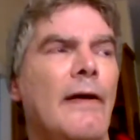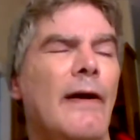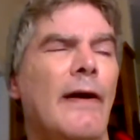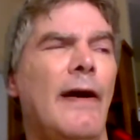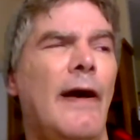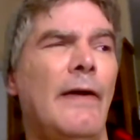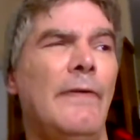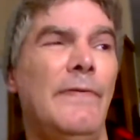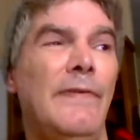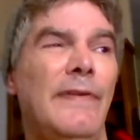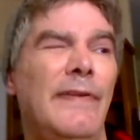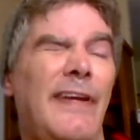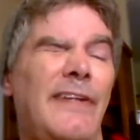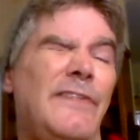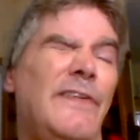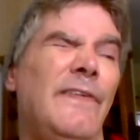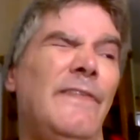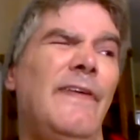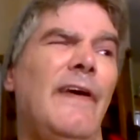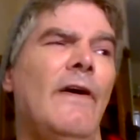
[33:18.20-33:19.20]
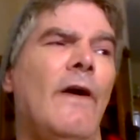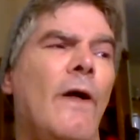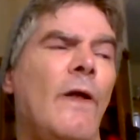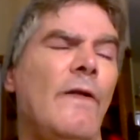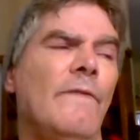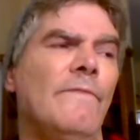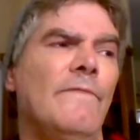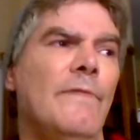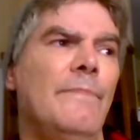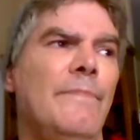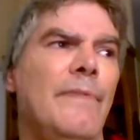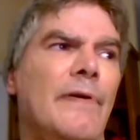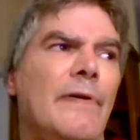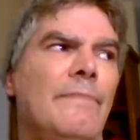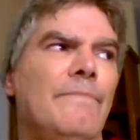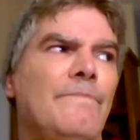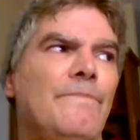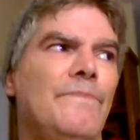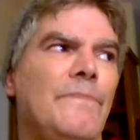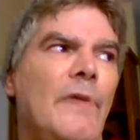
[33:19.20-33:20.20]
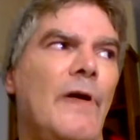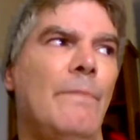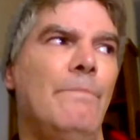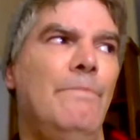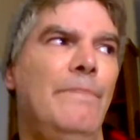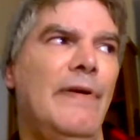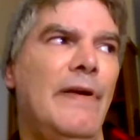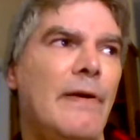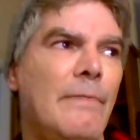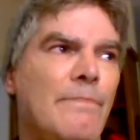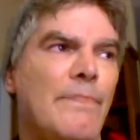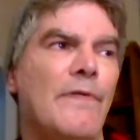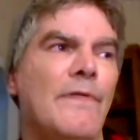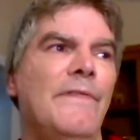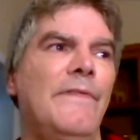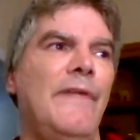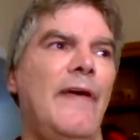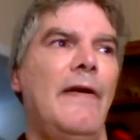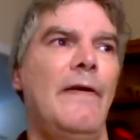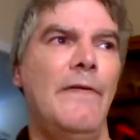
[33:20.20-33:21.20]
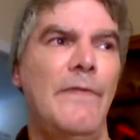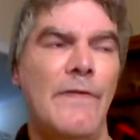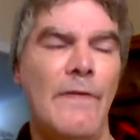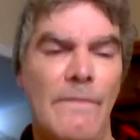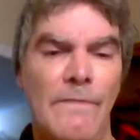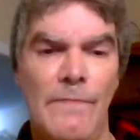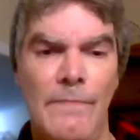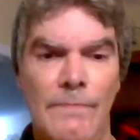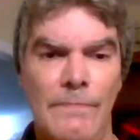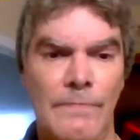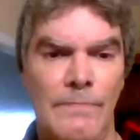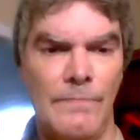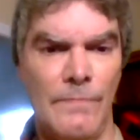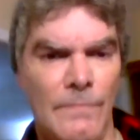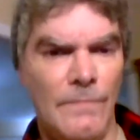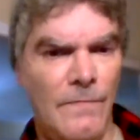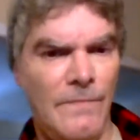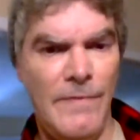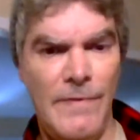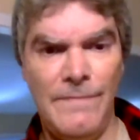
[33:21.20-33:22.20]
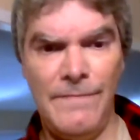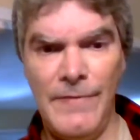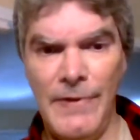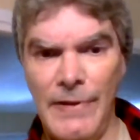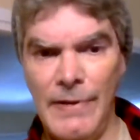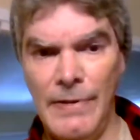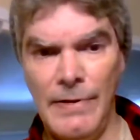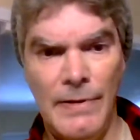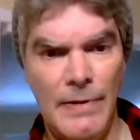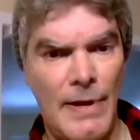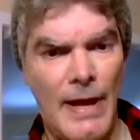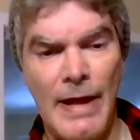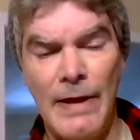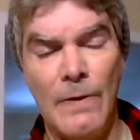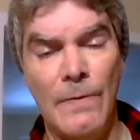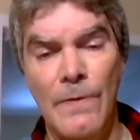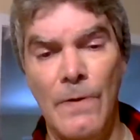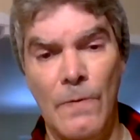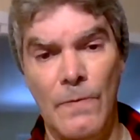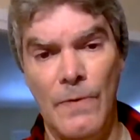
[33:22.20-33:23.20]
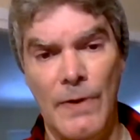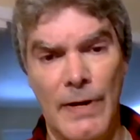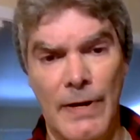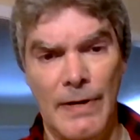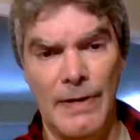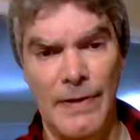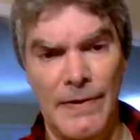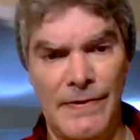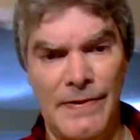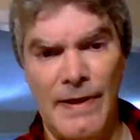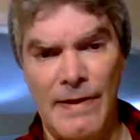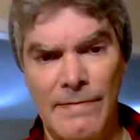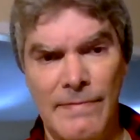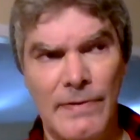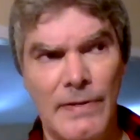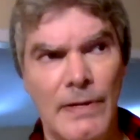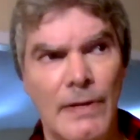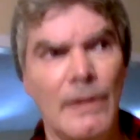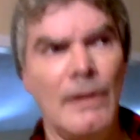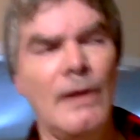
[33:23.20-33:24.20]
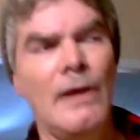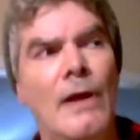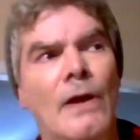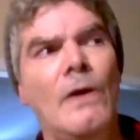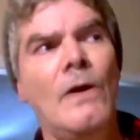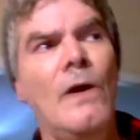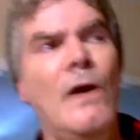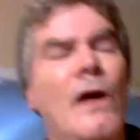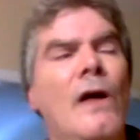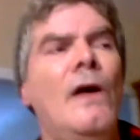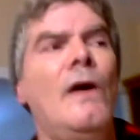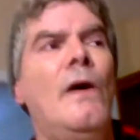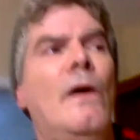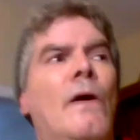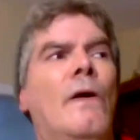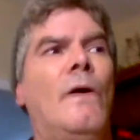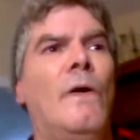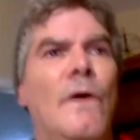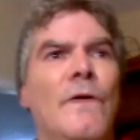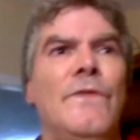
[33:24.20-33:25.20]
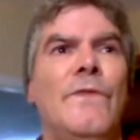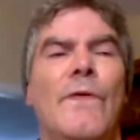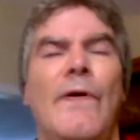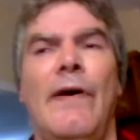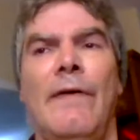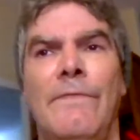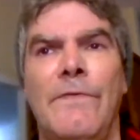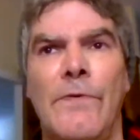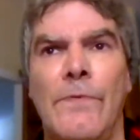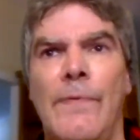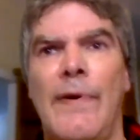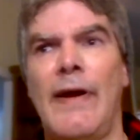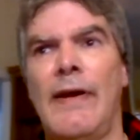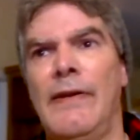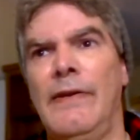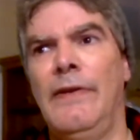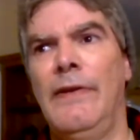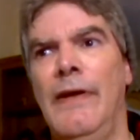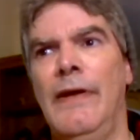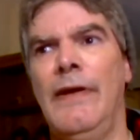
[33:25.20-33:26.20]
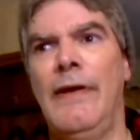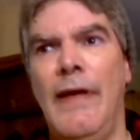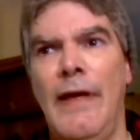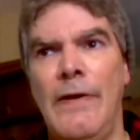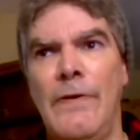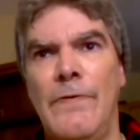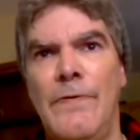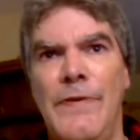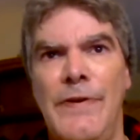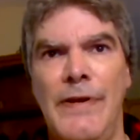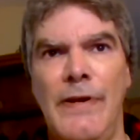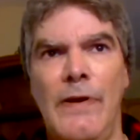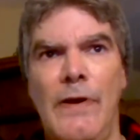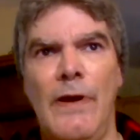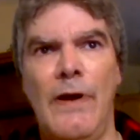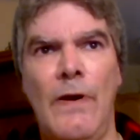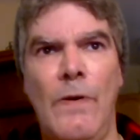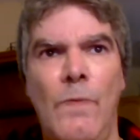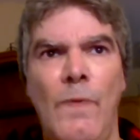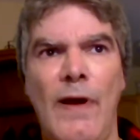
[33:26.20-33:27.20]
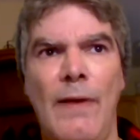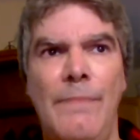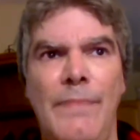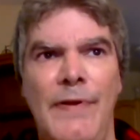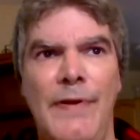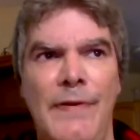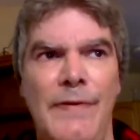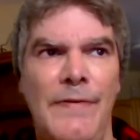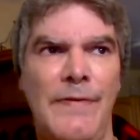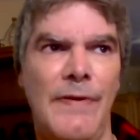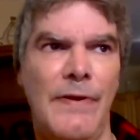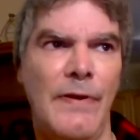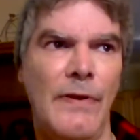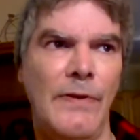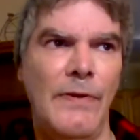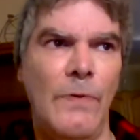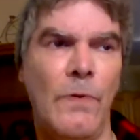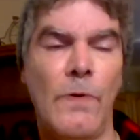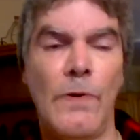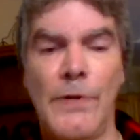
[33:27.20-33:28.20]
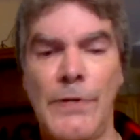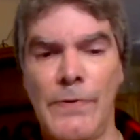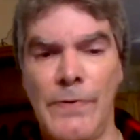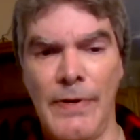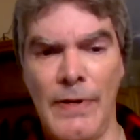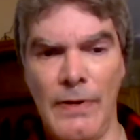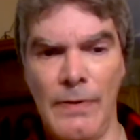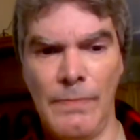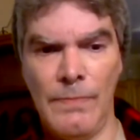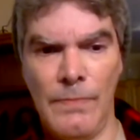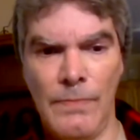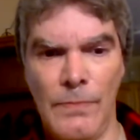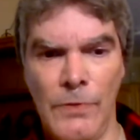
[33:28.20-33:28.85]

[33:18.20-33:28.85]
I shouldn't say all of it, but a big percentage of them, 50, I don't know what it is, 70, also have directed energy weapons torturing them.